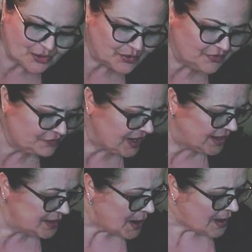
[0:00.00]
thrift
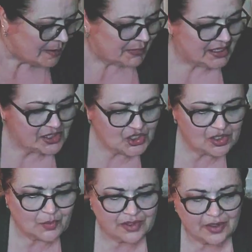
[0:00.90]
find, but it's
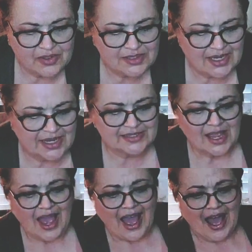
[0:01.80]
just one of those
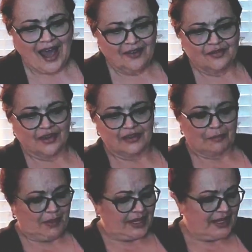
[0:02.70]
things. I've the
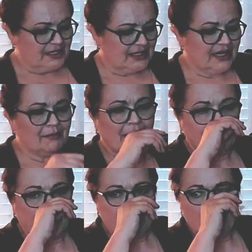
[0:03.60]
bed in my
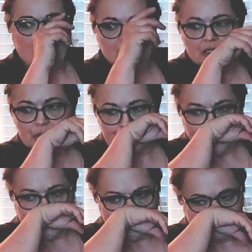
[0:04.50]
Grandma Moses'
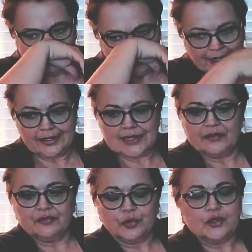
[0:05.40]
room is a
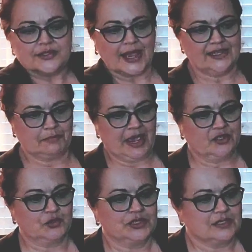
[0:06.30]
full-size
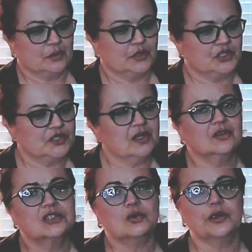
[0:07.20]
mattress, which,
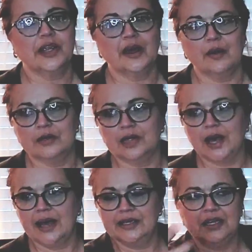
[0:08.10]
long story how
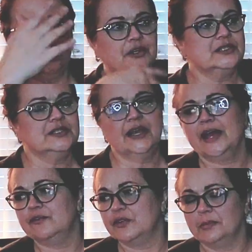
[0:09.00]
I inherited
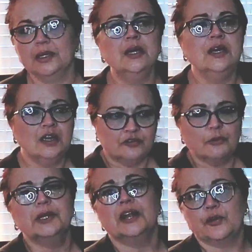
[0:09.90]
that from
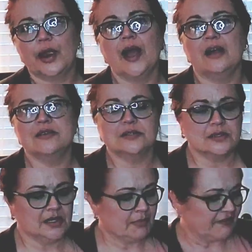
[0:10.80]
from another house
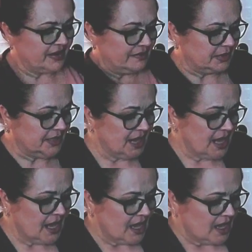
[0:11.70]
in my family.
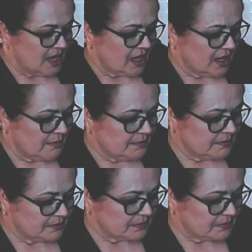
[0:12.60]
Um,